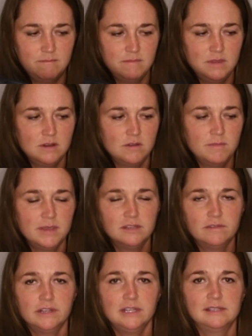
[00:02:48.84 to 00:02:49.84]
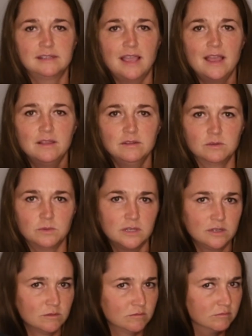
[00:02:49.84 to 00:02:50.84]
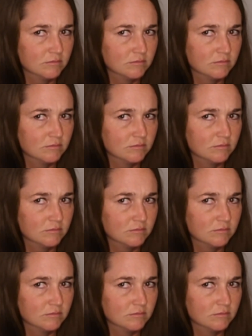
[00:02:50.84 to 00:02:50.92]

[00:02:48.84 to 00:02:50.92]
you know, makes funny sounds when you